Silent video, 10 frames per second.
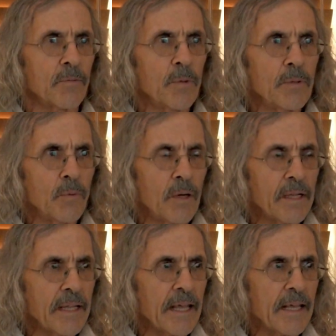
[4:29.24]
When
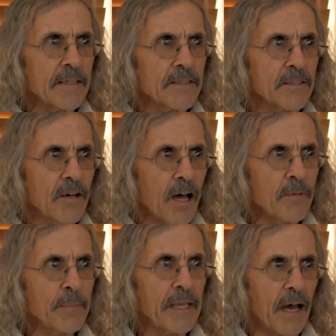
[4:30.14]
one has
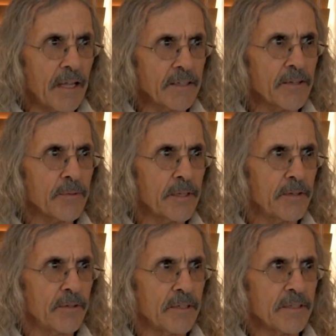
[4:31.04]
gone beyond the three
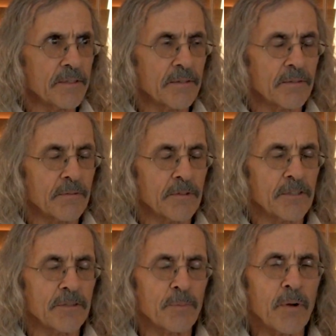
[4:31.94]
gunas,
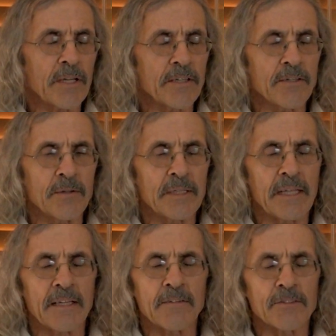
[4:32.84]
which is pointed to at
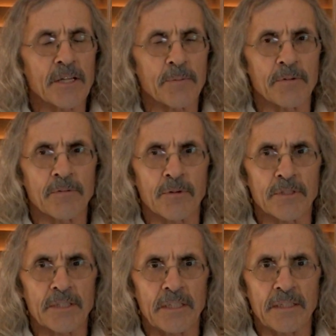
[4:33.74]
the end of chapter
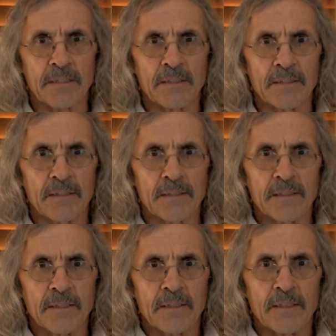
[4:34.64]
14,
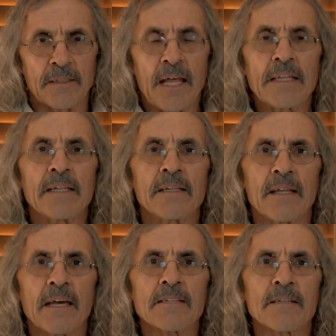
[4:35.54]
then the
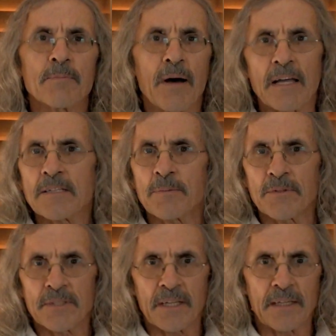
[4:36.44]
next
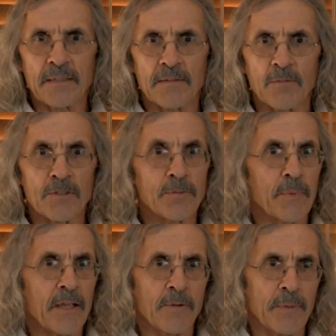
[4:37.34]
possible state, which
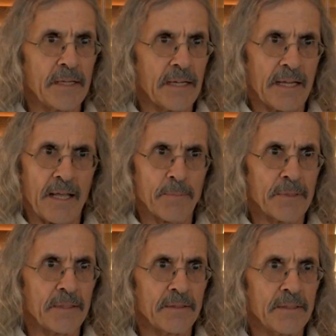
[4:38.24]
may or may not
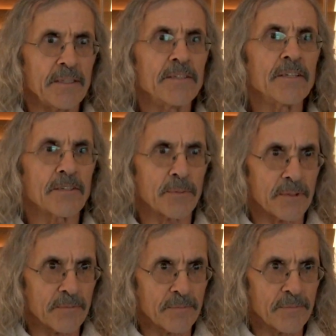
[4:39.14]
happen, is this one,